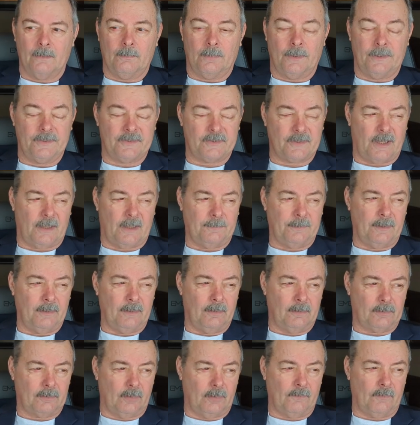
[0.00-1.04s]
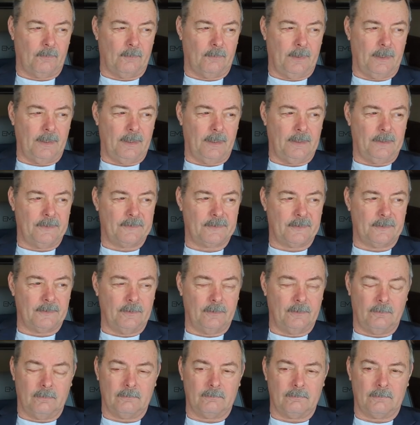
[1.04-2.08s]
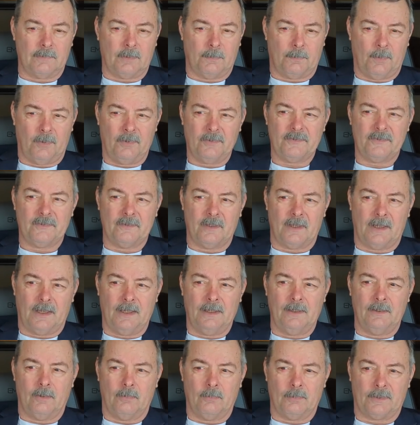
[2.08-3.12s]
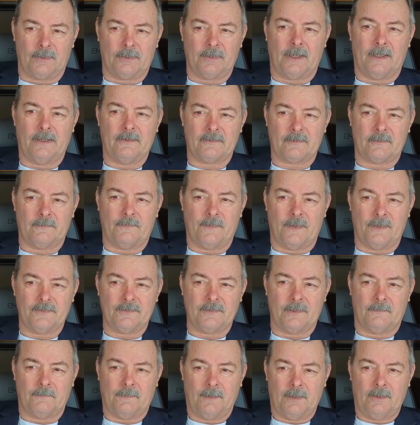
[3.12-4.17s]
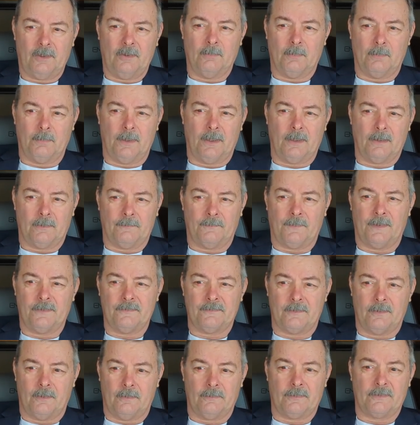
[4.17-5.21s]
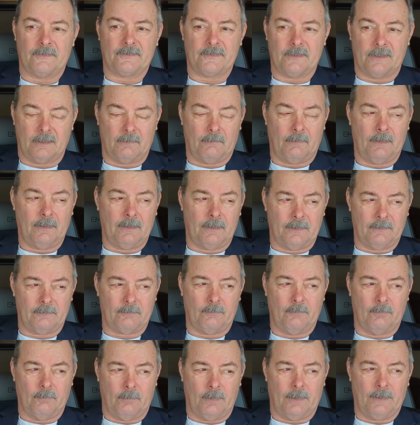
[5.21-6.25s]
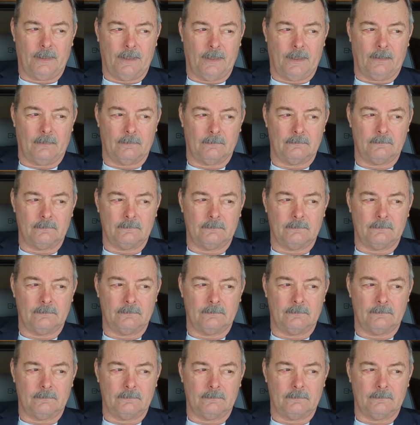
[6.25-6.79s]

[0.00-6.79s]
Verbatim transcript: but he stopped and he looked over at me and he said, You know, the person that I know with the tightest confession of any human being on the face of the earth is sitting right in this room right now.